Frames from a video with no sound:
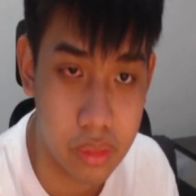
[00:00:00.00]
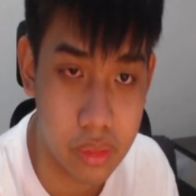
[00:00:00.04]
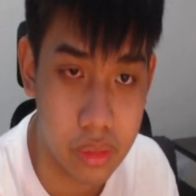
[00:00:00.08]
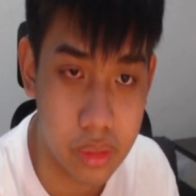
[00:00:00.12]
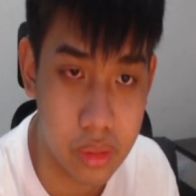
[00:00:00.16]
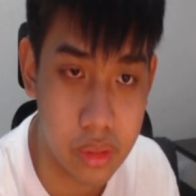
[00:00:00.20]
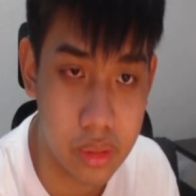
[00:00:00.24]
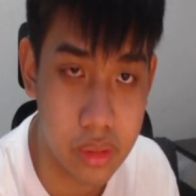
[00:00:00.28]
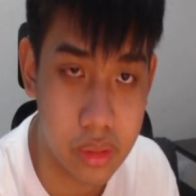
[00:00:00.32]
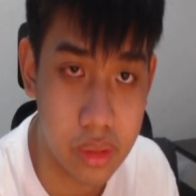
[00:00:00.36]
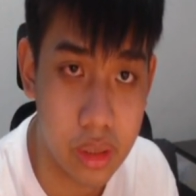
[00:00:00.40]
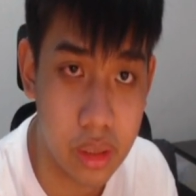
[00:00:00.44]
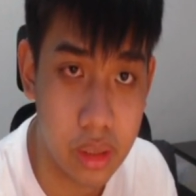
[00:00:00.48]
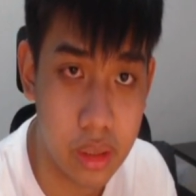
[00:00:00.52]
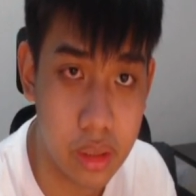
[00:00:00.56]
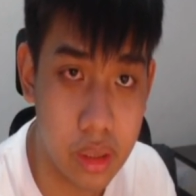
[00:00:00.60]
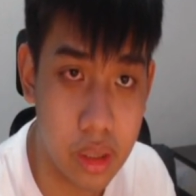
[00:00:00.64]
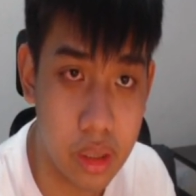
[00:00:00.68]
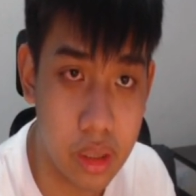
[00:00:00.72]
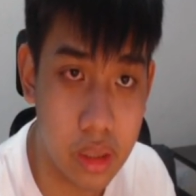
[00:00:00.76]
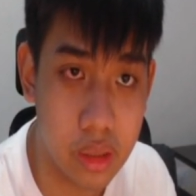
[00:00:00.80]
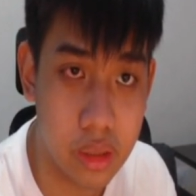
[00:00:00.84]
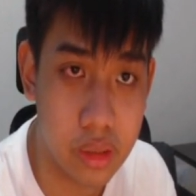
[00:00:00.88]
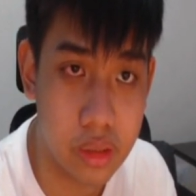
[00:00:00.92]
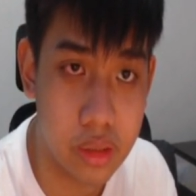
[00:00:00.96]
Still
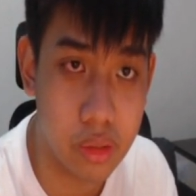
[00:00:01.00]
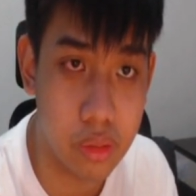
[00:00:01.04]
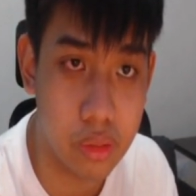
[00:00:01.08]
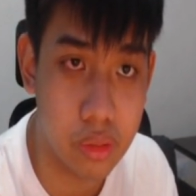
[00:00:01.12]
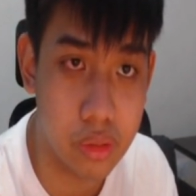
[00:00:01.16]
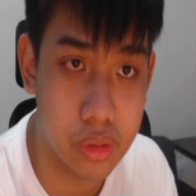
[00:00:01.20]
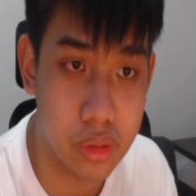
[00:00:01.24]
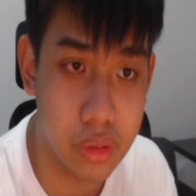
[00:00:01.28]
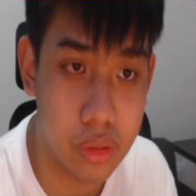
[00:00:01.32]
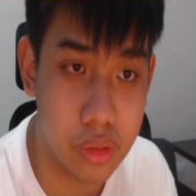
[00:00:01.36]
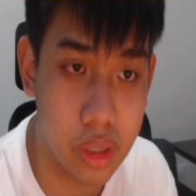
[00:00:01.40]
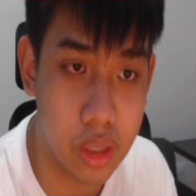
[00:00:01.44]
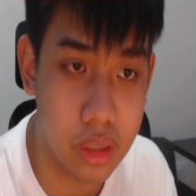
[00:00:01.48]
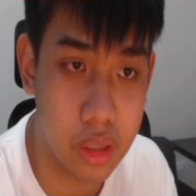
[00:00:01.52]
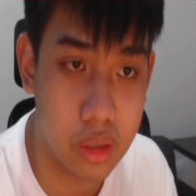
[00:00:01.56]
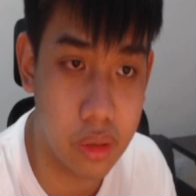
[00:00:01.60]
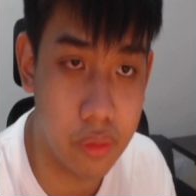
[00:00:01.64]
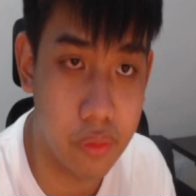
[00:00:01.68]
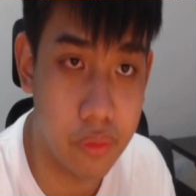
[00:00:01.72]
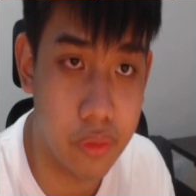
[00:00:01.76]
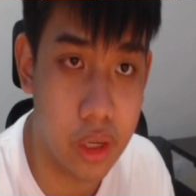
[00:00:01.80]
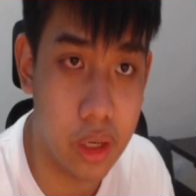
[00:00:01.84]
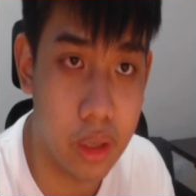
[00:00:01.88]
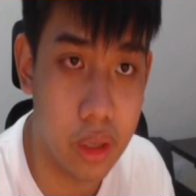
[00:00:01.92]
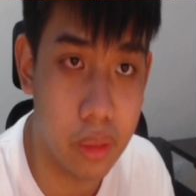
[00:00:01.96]
not, it's also not
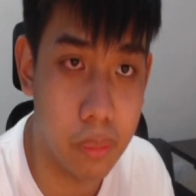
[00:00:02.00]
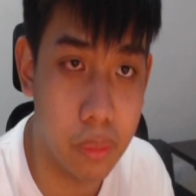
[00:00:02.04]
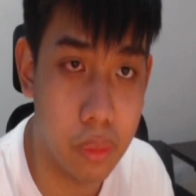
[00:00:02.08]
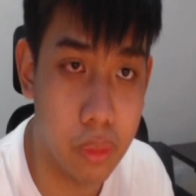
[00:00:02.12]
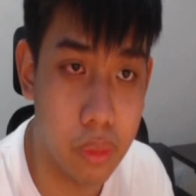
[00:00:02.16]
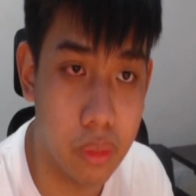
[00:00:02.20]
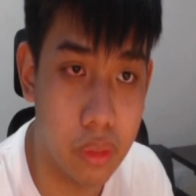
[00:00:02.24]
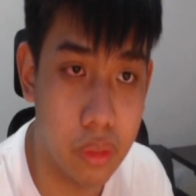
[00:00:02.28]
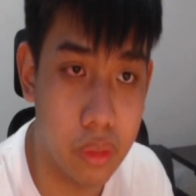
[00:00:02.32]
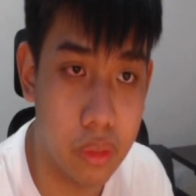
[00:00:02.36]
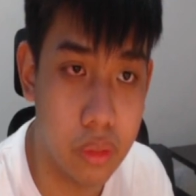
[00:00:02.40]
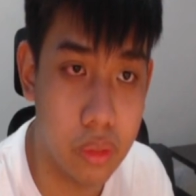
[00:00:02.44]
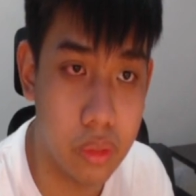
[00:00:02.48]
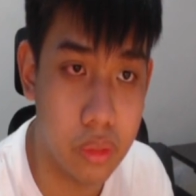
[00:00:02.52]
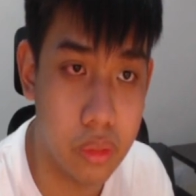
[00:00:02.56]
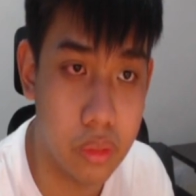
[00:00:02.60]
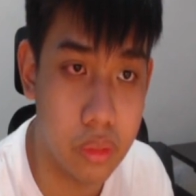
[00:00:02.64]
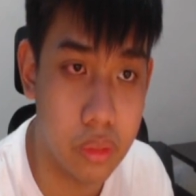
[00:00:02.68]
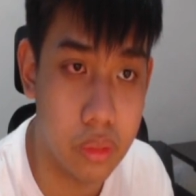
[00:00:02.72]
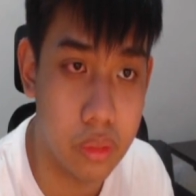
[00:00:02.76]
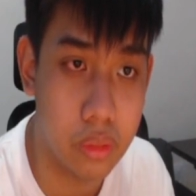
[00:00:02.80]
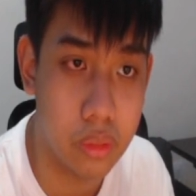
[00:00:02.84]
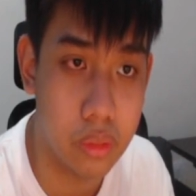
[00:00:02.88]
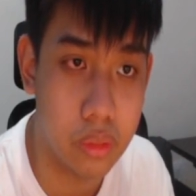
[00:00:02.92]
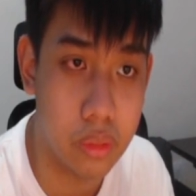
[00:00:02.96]
available.
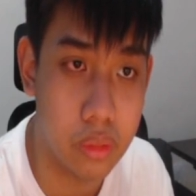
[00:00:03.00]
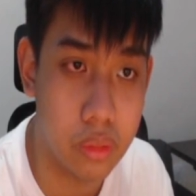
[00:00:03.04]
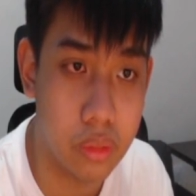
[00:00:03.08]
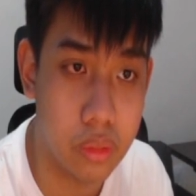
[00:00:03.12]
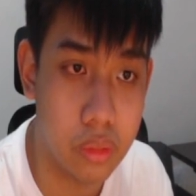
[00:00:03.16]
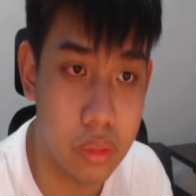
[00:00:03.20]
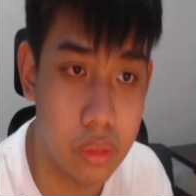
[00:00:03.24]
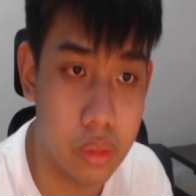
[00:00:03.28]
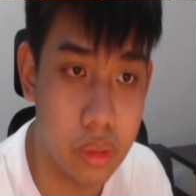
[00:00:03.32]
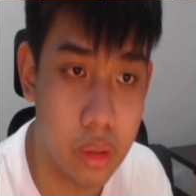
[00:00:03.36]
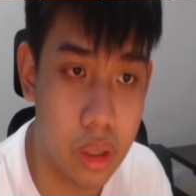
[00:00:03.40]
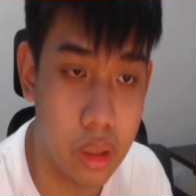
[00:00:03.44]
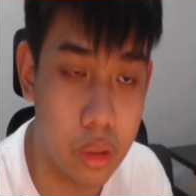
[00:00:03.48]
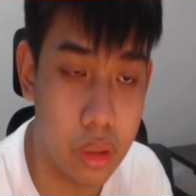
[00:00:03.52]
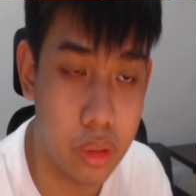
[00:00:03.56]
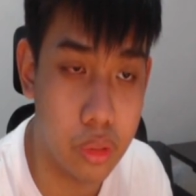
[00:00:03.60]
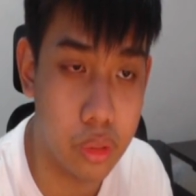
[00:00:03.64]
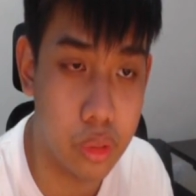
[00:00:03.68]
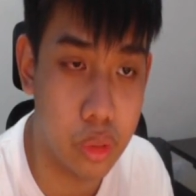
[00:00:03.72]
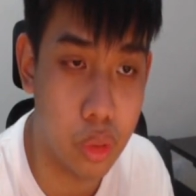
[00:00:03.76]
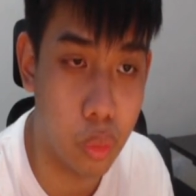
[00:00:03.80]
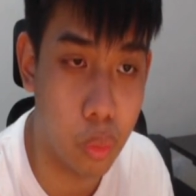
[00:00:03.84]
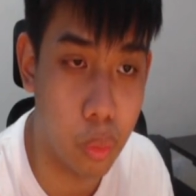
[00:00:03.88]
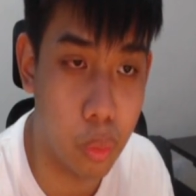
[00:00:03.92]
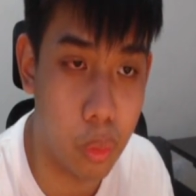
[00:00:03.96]
I don't
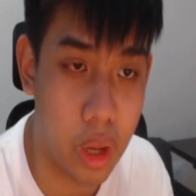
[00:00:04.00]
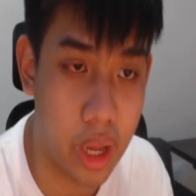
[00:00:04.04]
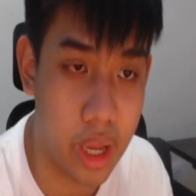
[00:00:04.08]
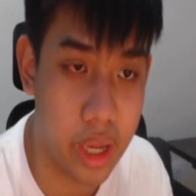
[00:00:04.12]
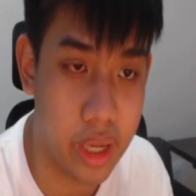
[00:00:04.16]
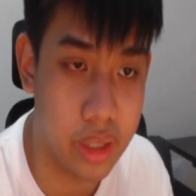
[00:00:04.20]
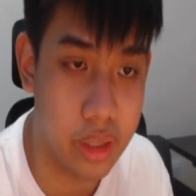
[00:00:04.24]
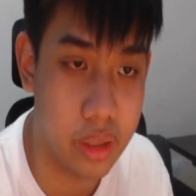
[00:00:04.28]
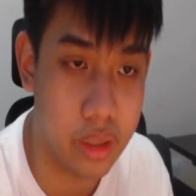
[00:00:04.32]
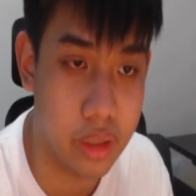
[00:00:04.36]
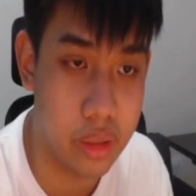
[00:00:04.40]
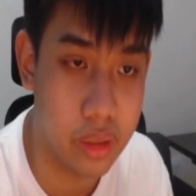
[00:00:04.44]
know why.